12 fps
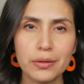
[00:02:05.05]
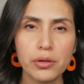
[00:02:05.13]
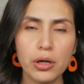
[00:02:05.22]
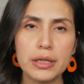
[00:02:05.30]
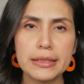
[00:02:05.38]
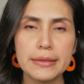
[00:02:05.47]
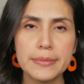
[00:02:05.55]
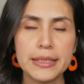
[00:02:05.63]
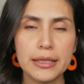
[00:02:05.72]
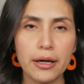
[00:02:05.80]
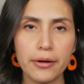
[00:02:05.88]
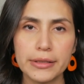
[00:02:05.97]
So here are some
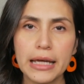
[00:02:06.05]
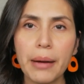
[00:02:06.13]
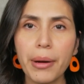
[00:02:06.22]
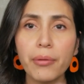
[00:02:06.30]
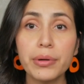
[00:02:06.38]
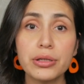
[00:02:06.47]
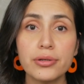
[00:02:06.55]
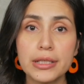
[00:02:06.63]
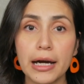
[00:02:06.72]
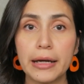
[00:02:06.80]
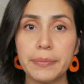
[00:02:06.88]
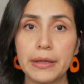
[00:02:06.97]
scenarios. How about when you're
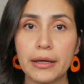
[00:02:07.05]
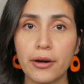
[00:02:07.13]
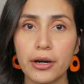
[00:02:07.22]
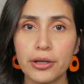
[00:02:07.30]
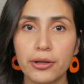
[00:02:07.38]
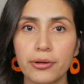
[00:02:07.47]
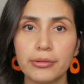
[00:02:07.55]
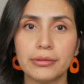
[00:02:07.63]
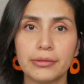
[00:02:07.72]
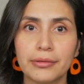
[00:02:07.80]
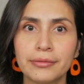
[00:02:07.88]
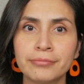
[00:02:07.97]
typing? Are you
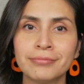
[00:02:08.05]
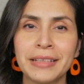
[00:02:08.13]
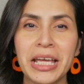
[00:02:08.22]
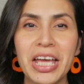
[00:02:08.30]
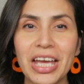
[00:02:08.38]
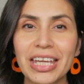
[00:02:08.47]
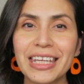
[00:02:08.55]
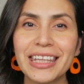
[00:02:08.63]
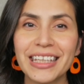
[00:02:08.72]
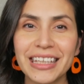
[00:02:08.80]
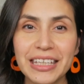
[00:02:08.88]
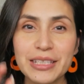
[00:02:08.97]

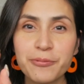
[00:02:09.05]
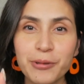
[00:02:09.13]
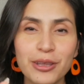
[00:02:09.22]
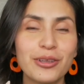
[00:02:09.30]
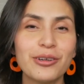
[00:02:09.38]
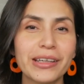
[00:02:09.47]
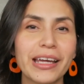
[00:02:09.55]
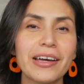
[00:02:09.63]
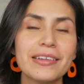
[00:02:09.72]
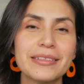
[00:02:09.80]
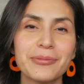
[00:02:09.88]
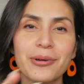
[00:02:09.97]
hitting the keys with your
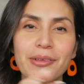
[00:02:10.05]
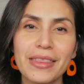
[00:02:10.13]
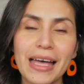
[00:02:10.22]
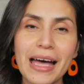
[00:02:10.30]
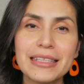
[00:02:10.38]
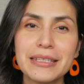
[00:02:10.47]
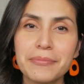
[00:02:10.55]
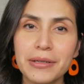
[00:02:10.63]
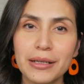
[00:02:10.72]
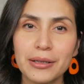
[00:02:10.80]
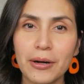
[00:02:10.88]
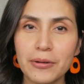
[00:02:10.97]
nails? Well, that's a
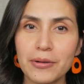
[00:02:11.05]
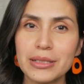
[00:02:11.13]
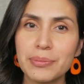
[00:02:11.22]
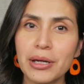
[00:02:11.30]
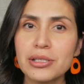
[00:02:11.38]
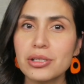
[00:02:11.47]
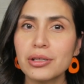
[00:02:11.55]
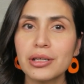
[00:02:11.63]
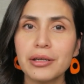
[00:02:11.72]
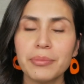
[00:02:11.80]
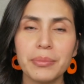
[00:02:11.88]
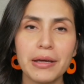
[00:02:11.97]
big no-no,
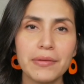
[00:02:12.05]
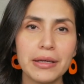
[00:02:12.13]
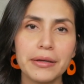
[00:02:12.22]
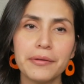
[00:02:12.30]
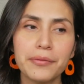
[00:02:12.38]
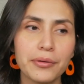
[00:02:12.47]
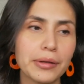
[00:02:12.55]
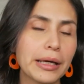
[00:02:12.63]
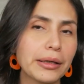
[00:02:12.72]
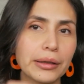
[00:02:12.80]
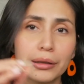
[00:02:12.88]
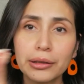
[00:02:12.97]
especially maybe if you're
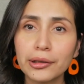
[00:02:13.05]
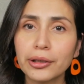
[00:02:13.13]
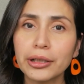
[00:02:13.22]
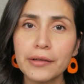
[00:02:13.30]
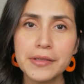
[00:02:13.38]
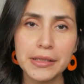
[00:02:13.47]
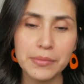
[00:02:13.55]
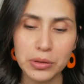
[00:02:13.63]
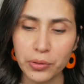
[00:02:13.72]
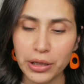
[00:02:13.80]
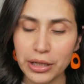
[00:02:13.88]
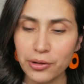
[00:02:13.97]
like a clerk of some
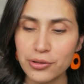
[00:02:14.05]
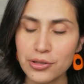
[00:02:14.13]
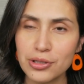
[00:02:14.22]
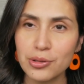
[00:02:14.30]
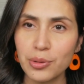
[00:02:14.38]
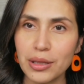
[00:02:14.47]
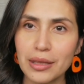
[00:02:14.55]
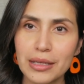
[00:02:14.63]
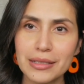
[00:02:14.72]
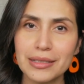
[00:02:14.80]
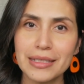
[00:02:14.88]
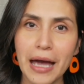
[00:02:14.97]
sort and you're just doing
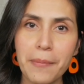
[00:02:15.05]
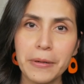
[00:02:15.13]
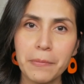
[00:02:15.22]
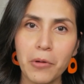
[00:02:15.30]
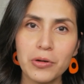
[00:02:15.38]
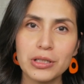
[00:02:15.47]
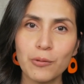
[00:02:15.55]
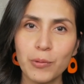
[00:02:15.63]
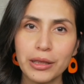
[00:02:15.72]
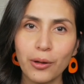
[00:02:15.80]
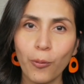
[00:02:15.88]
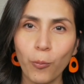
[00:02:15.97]
this tapping motion
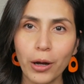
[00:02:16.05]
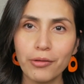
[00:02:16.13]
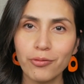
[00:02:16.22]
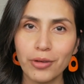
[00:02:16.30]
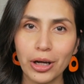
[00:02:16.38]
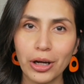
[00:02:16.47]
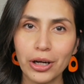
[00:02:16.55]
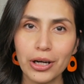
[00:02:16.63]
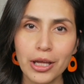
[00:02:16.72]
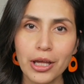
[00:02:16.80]
with the one finger.